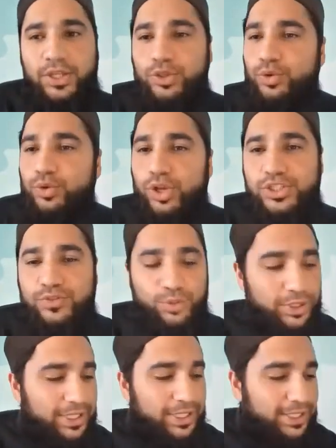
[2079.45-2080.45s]
Do lots of
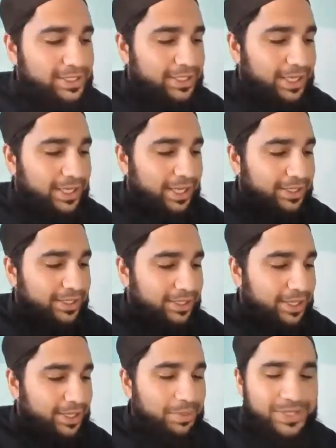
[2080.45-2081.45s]
good deeds and
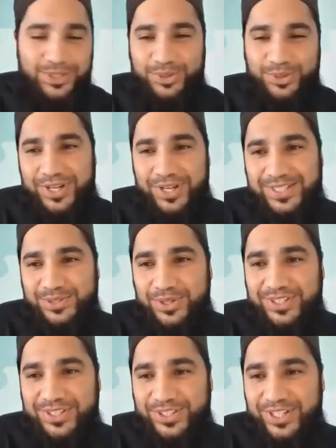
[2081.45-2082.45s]
keep us in your du'as as
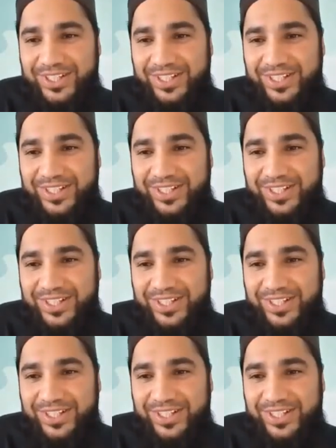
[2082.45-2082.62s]
well, inshallah.